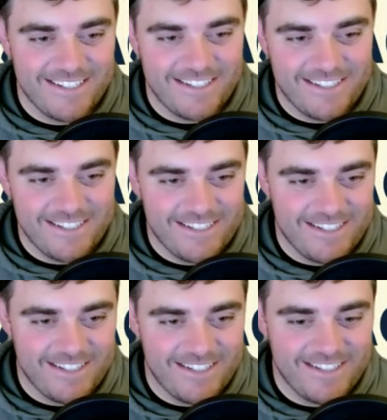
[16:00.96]

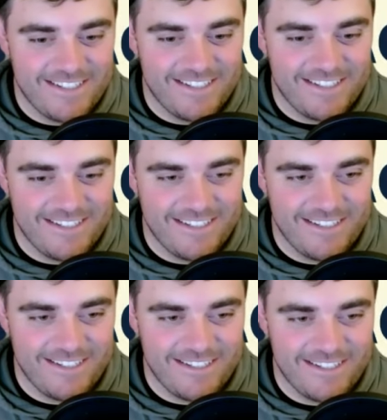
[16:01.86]

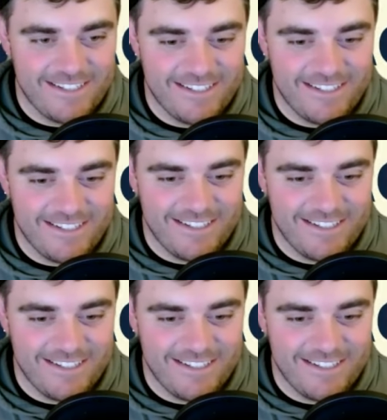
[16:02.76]
(not speaking)